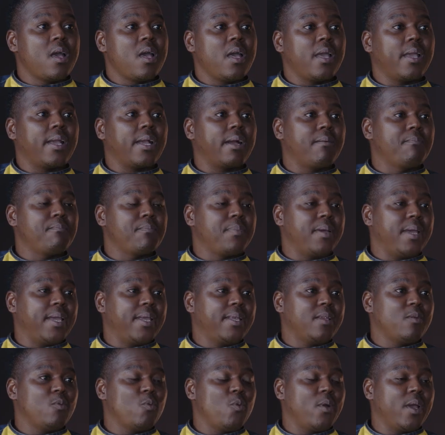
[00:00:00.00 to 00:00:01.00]
a
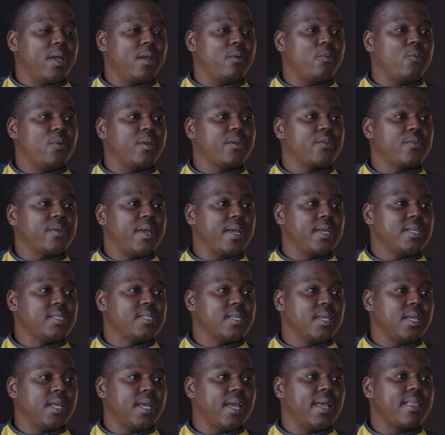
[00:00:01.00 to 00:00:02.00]
campaign where we're
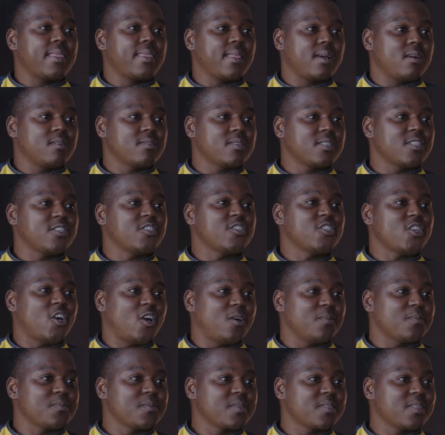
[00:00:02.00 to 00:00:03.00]
creating a thousand
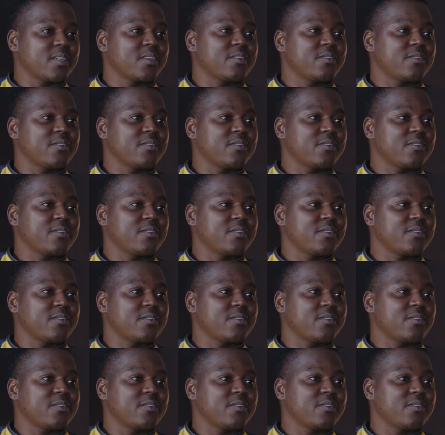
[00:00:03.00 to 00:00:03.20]
jobs.